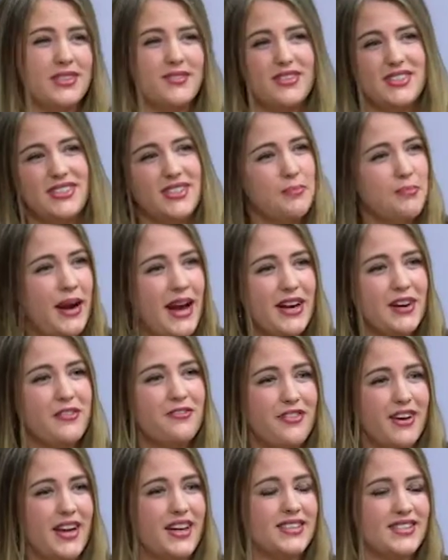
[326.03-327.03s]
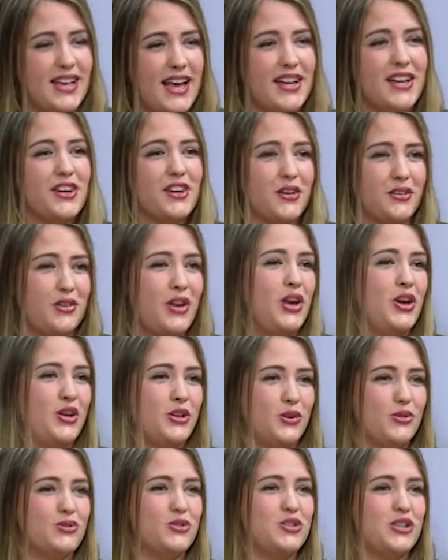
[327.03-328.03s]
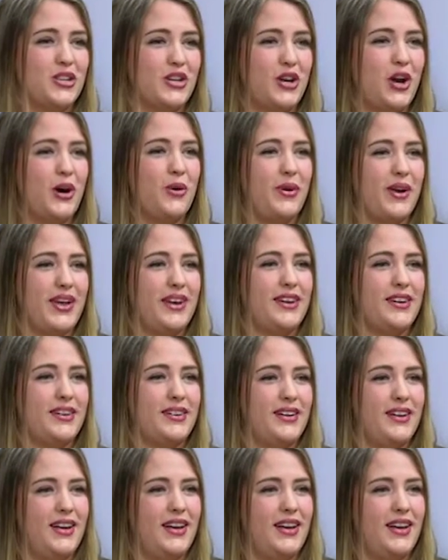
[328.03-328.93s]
if it's a minor fix, I can usually go in and